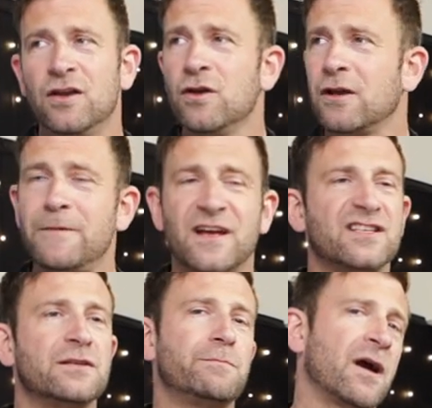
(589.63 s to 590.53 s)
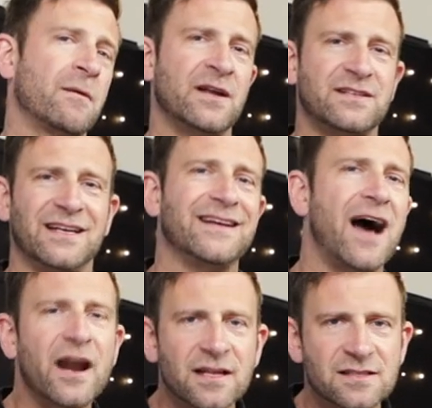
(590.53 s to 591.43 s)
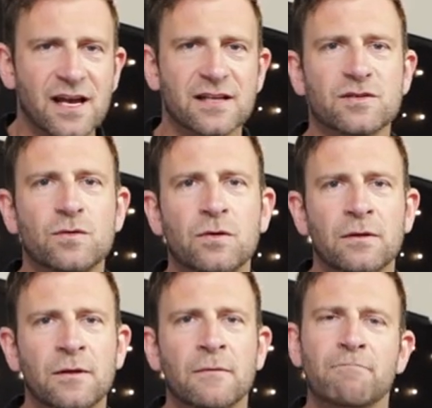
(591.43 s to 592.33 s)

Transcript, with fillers: you could be experimenting not inside school.